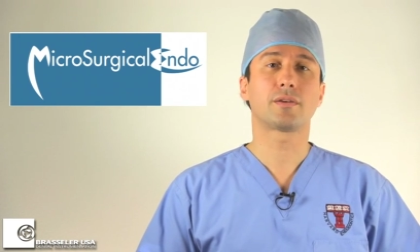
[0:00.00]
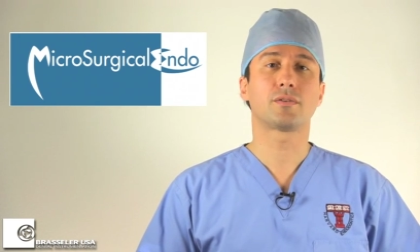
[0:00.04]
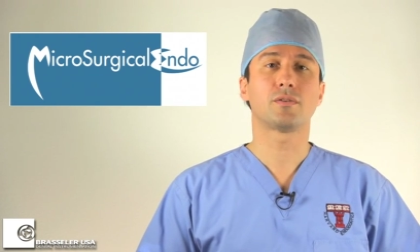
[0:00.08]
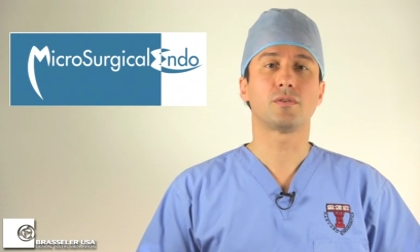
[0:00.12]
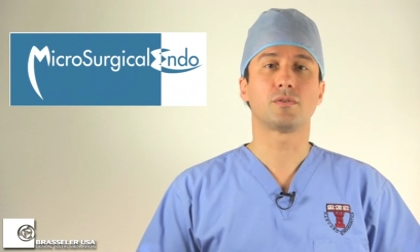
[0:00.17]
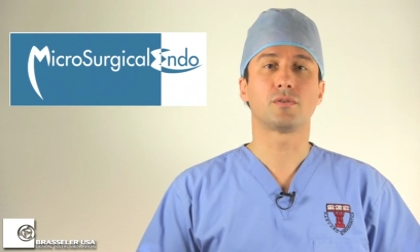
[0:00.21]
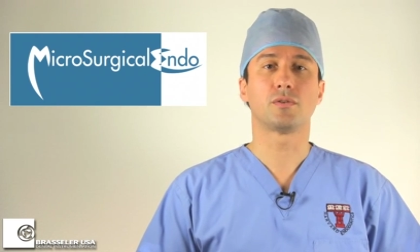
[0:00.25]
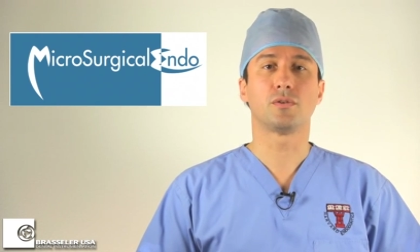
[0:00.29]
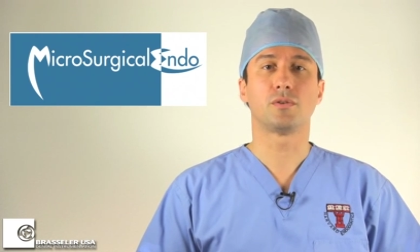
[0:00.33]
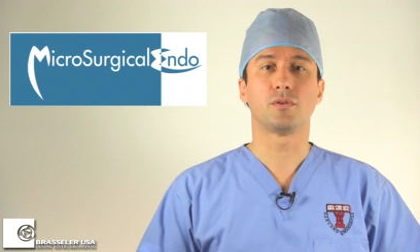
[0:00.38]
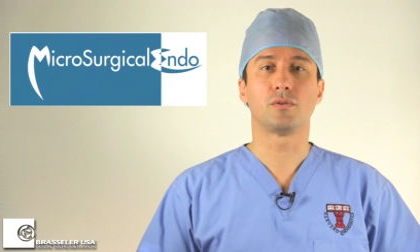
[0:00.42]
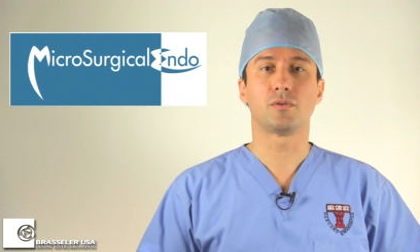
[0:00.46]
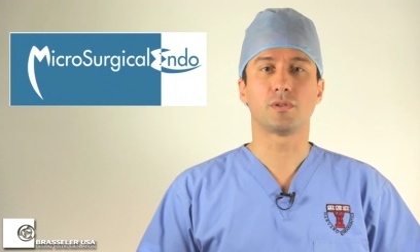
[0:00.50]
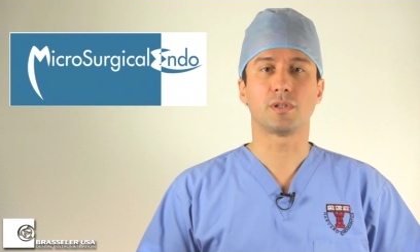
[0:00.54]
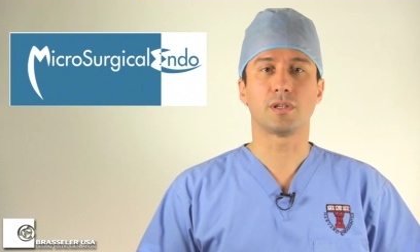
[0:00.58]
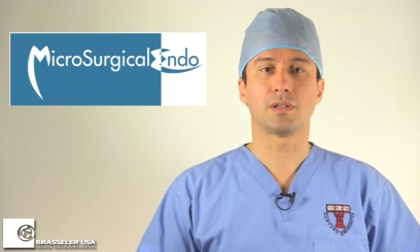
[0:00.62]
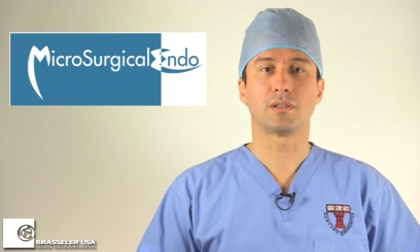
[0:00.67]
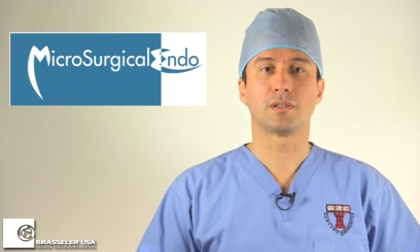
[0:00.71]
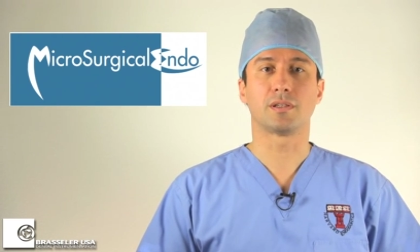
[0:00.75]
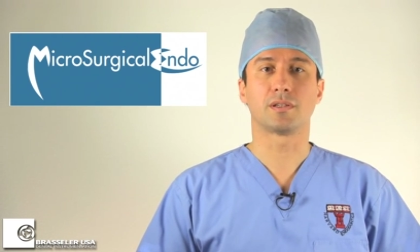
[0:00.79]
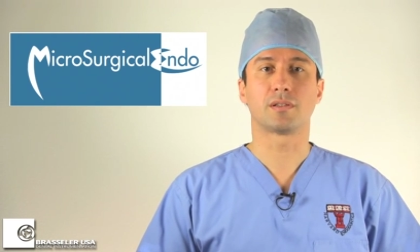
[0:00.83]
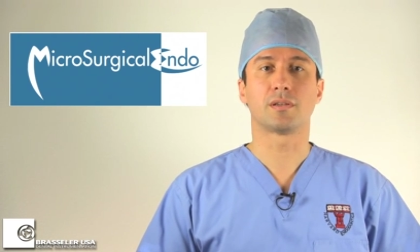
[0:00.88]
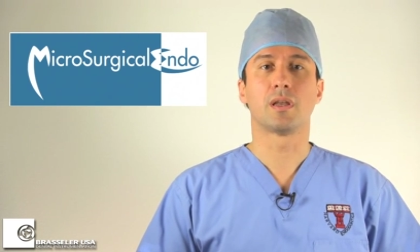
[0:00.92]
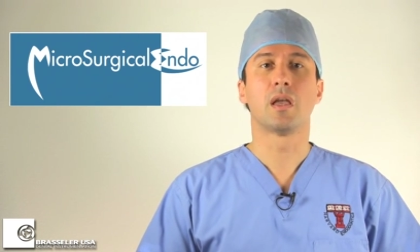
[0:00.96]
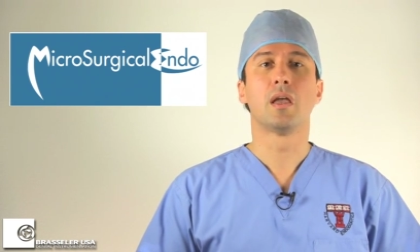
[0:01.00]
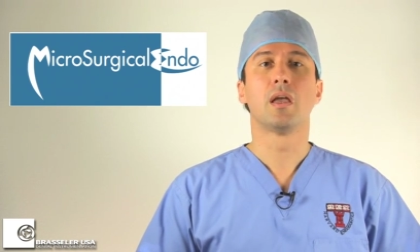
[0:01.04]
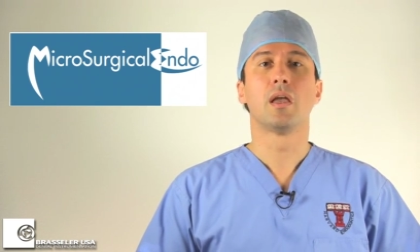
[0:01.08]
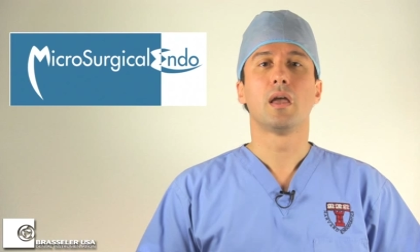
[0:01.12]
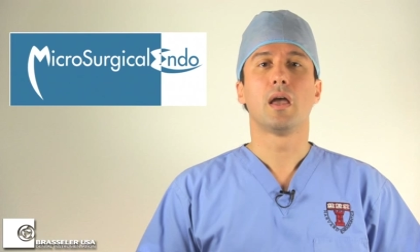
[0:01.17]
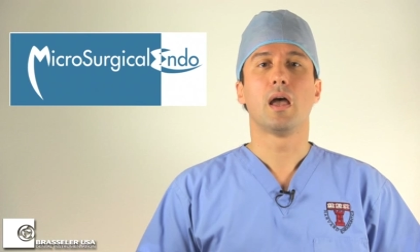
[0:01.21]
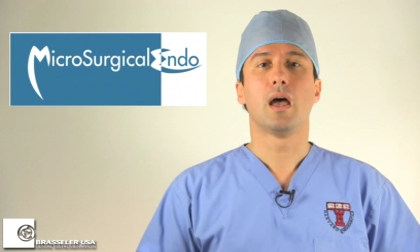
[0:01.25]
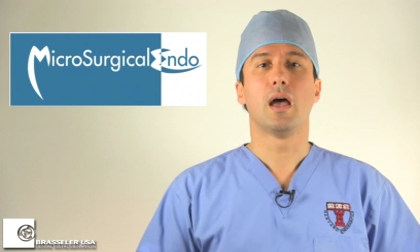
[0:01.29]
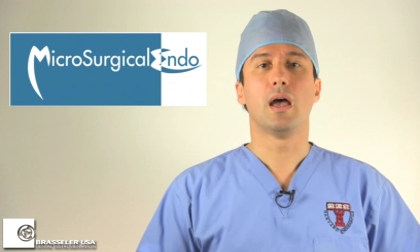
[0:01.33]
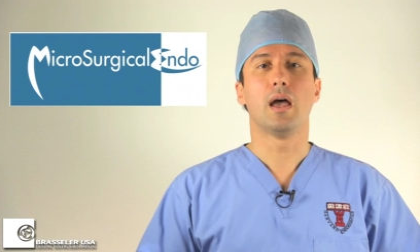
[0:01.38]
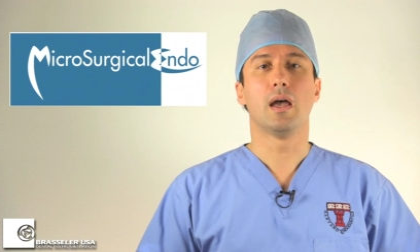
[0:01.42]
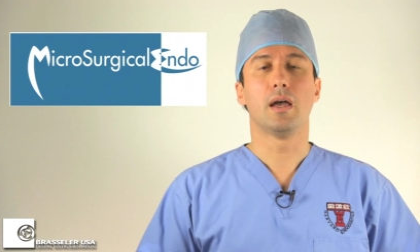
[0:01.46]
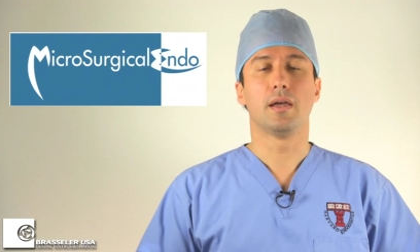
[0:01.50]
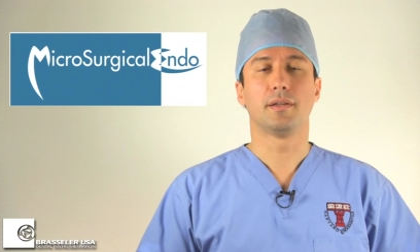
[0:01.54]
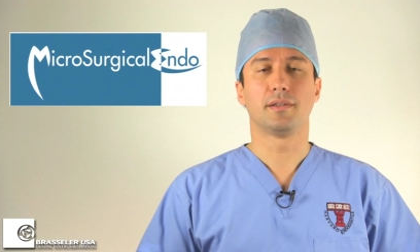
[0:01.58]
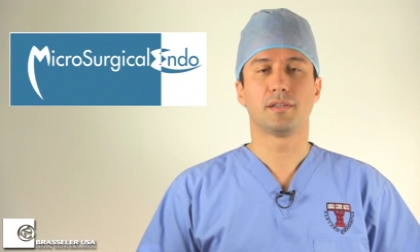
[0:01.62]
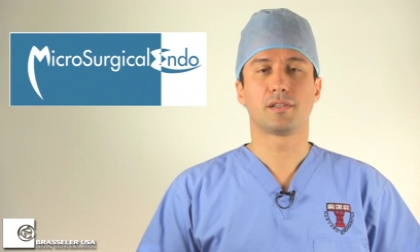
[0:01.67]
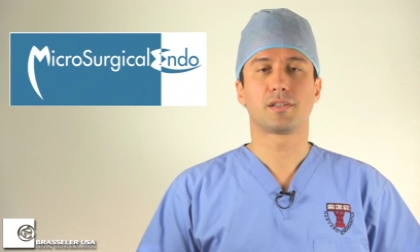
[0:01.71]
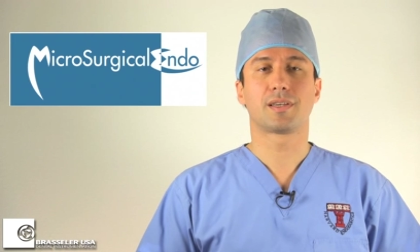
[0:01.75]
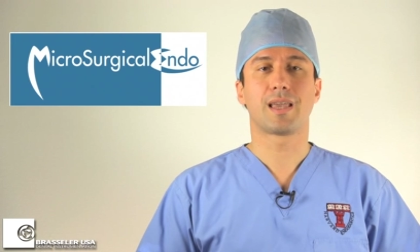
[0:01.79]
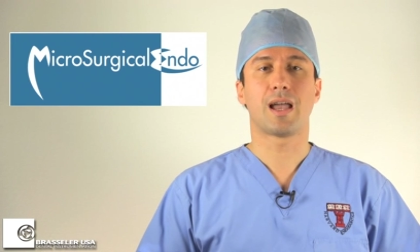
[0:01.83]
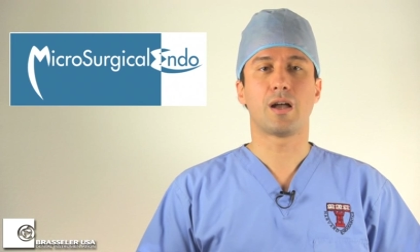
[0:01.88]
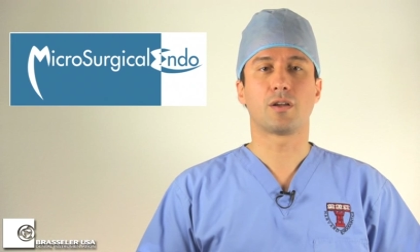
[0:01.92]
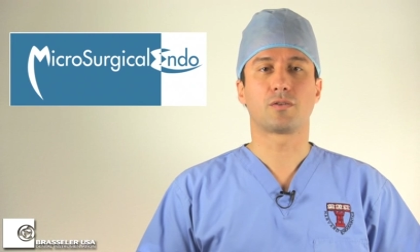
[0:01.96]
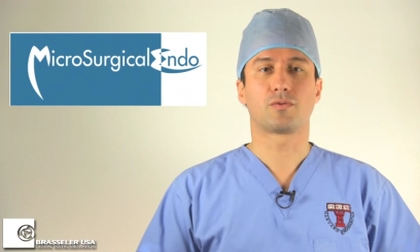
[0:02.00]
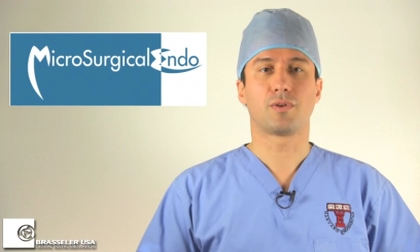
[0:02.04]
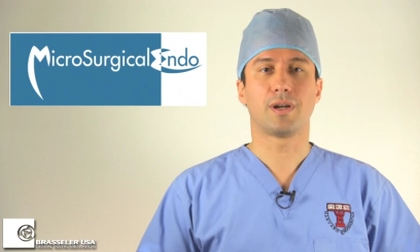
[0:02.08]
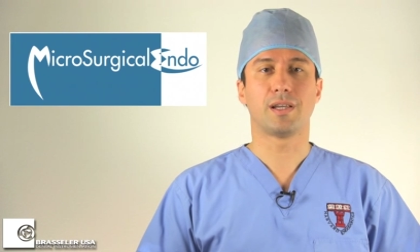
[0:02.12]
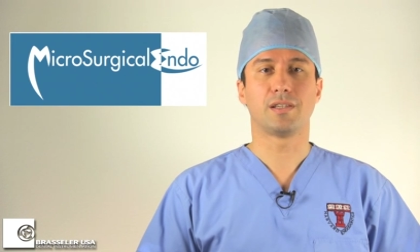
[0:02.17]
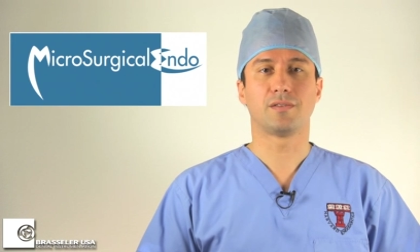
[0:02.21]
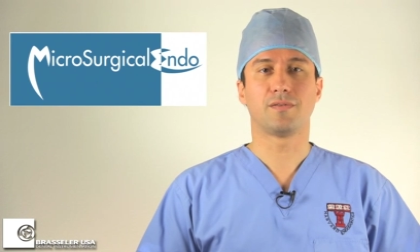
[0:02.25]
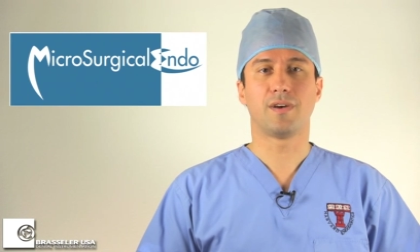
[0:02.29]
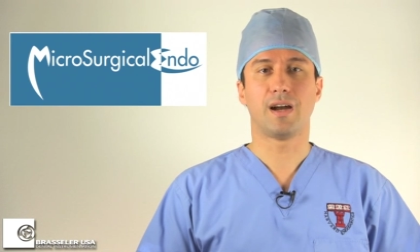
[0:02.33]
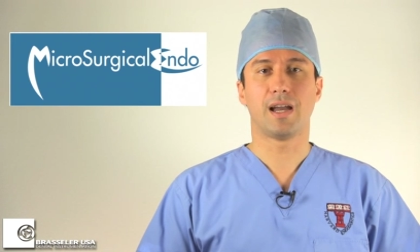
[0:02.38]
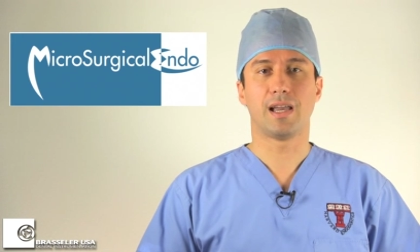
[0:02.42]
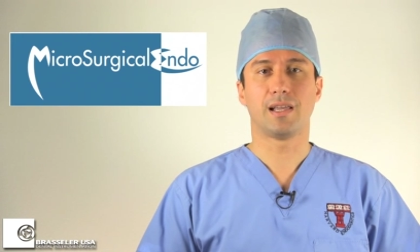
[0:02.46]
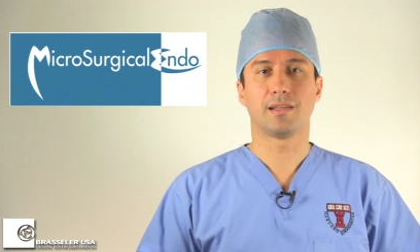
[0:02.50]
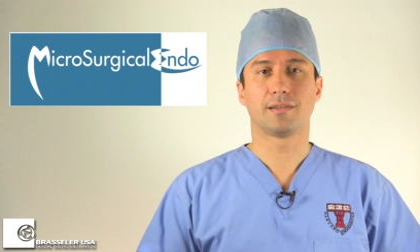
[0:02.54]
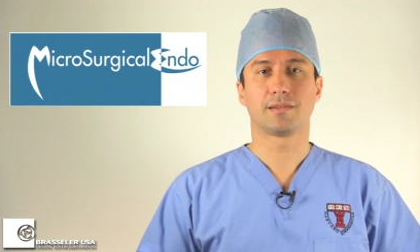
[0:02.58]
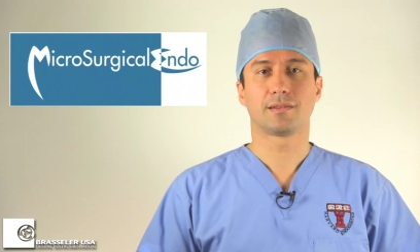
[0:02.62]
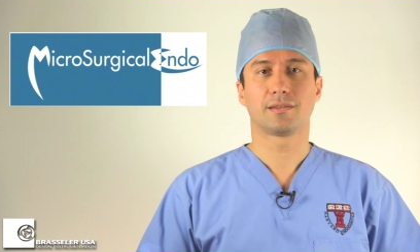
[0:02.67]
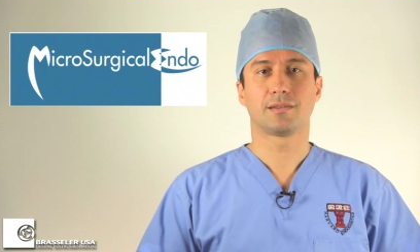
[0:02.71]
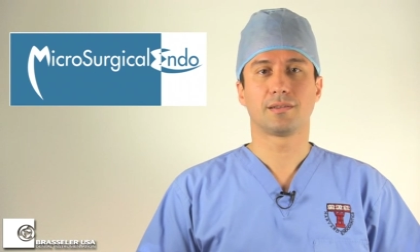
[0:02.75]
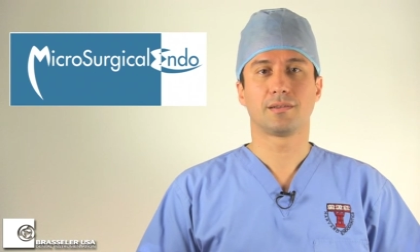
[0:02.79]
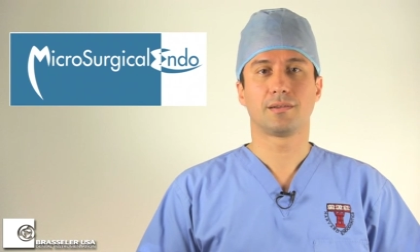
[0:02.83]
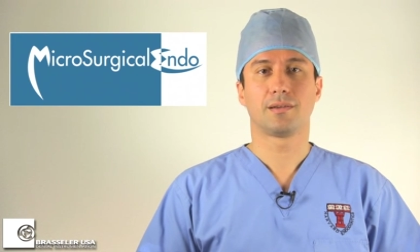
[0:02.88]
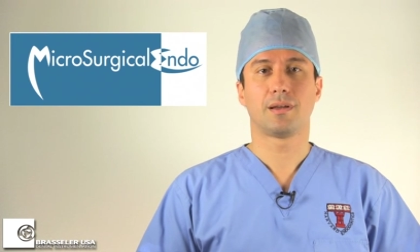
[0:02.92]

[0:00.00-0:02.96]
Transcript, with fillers: to introducing the Scout Race files.